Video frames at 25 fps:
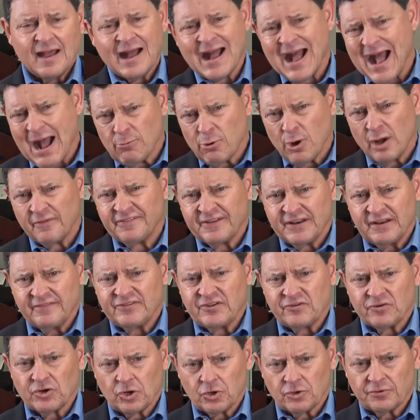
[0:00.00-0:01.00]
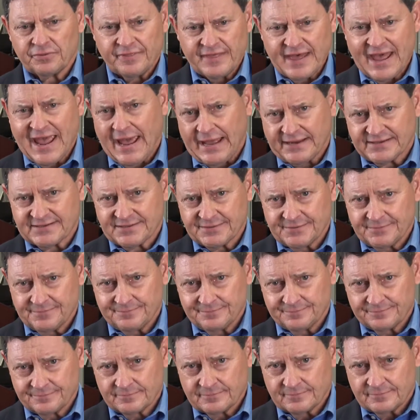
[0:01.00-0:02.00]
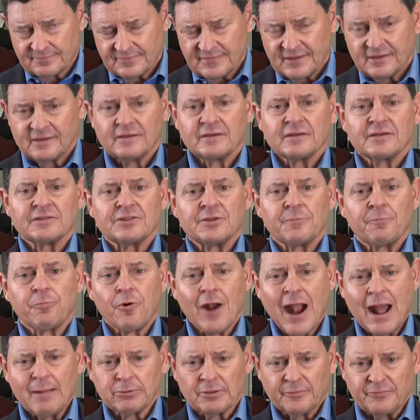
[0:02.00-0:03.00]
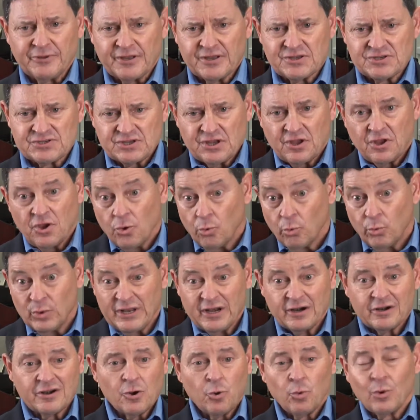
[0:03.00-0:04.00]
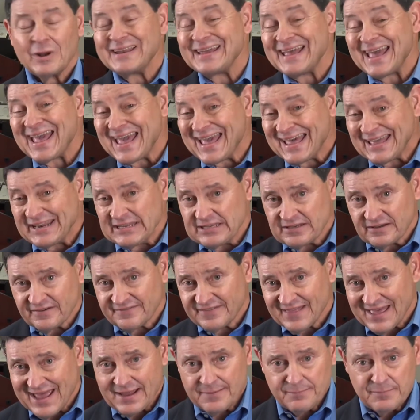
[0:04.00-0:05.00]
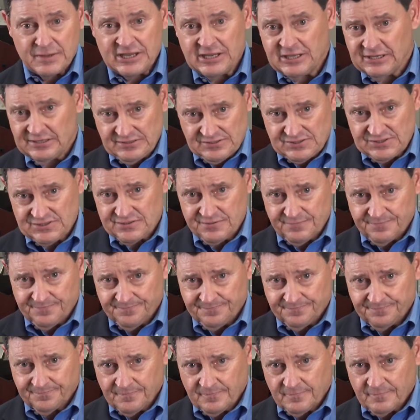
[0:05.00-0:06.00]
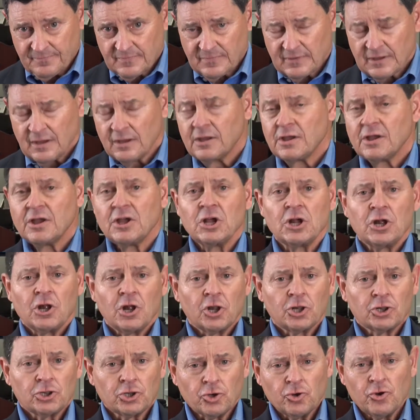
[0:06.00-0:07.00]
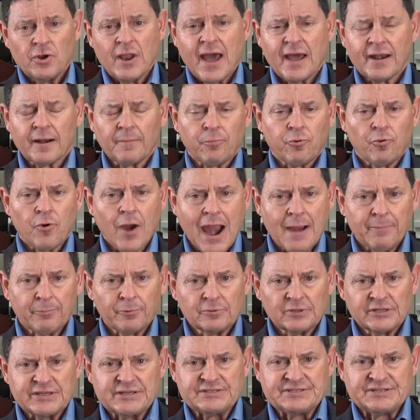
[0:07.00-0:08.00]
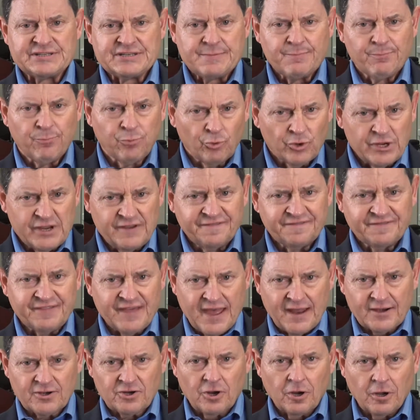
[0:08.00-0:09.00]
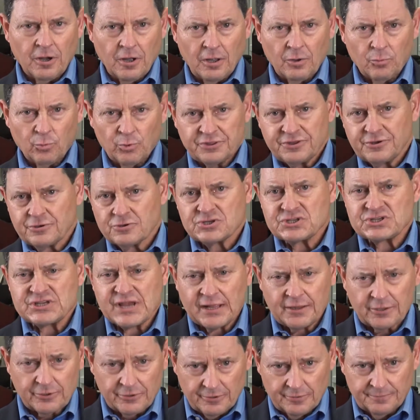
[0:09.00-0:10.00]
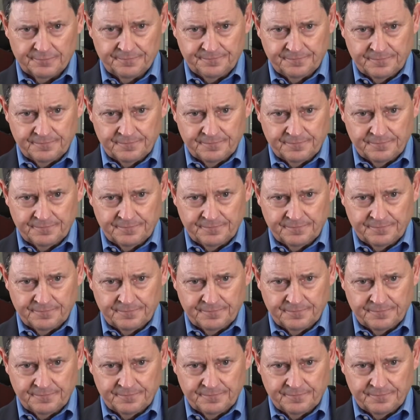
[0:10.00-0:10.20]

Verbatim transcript: How often have you heard that? The problem is, we don't know what any of that means. Learn how to properly debrief that call with your seller.